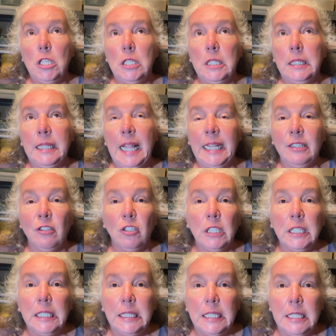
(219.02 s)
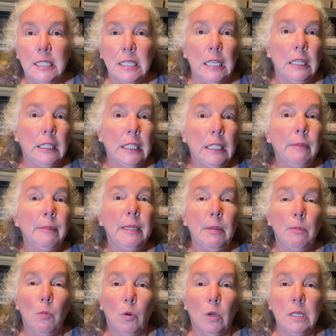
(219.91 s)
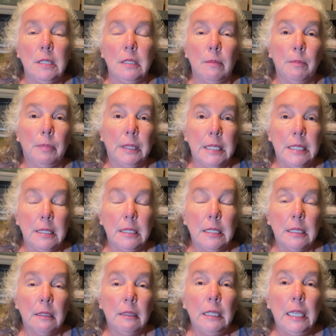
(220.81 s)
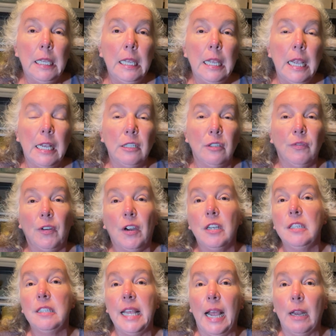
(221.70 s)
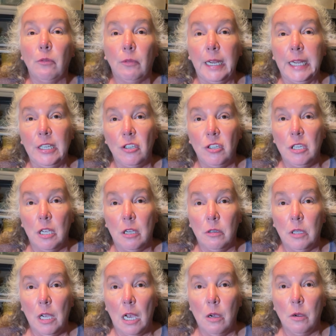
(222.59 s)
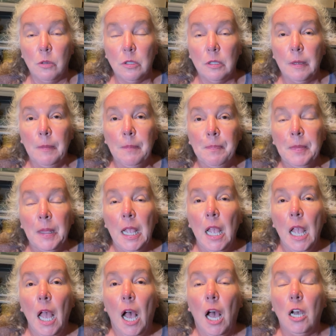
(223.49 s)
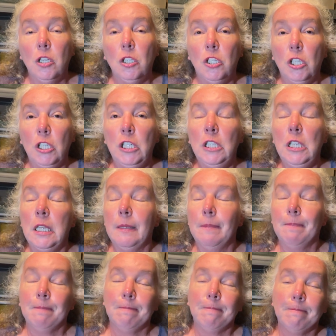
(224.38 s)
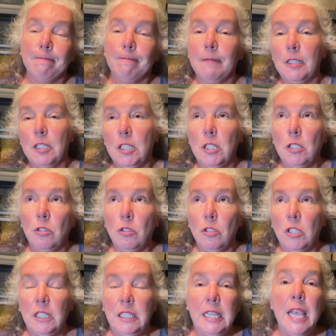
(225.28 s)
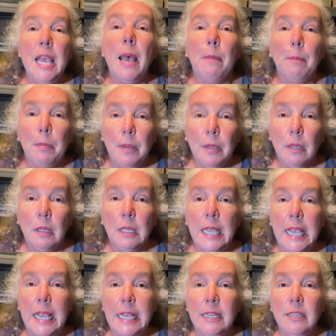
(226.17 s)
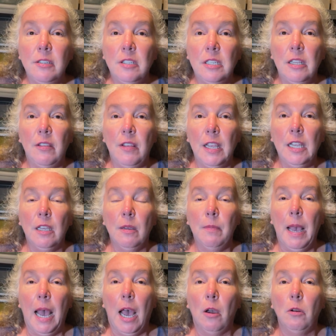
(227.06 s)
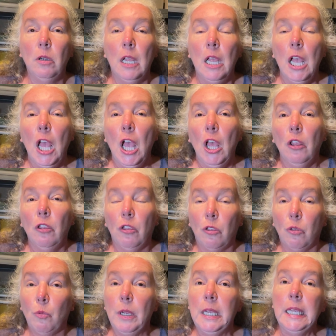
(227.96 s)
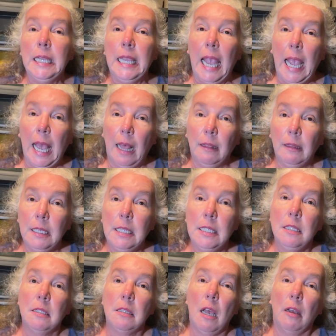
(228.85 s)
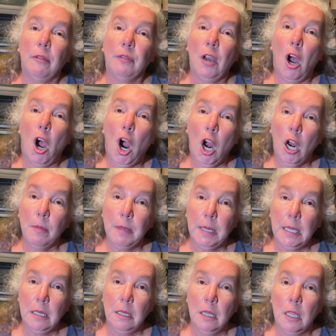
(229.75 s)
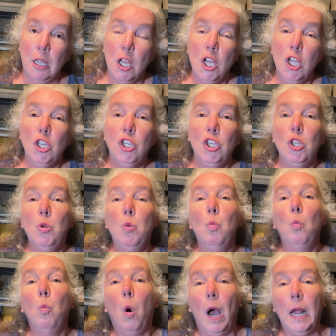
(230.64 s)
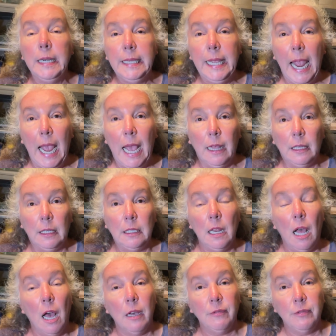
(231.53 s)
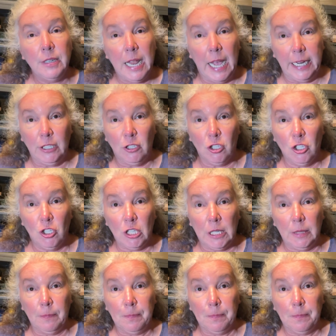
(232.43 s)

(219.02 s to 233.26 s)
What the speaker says: let's look at this a little bit more simplistically as far as that ratio goes. A good tip is to think about 3 gallons of carbon to 1 gallon of nitrogen.